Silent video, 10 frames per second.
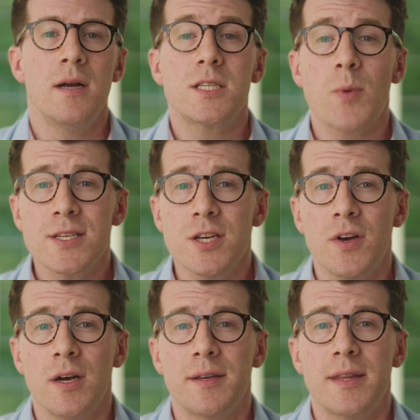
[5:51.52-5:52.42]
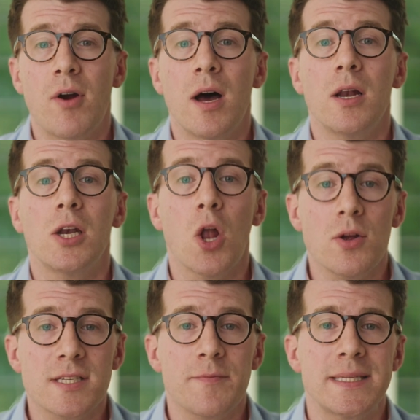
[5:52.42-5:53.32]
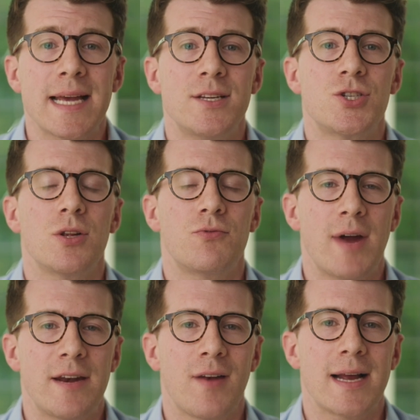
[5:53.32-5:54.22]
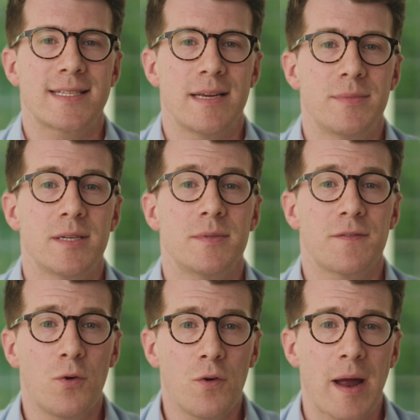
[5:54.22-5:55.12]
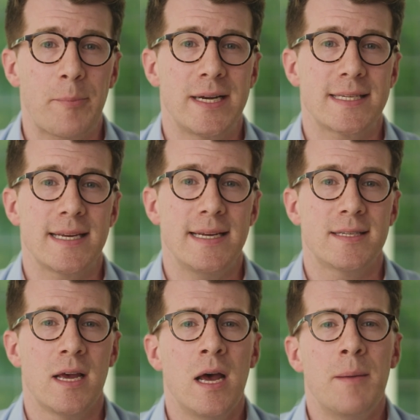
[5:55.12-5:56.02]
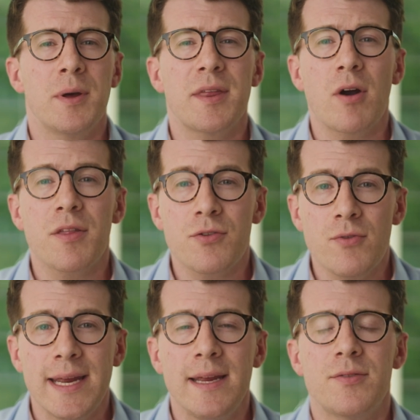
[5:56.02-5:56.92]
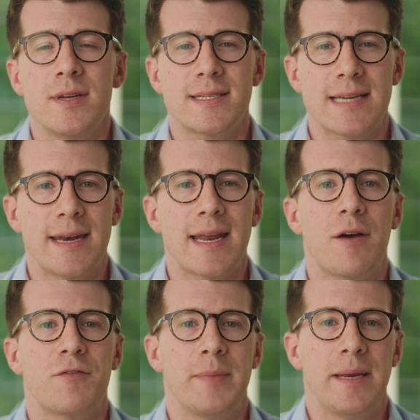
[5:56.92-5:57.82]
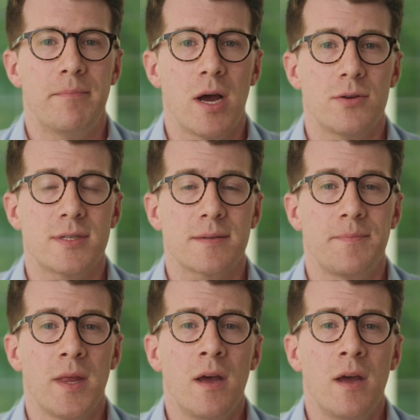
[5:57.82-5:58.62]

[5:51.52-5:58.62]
So as you've heard, there are lots of potential red flag symptoms for Fabry disease, but there are three that stand out for me most.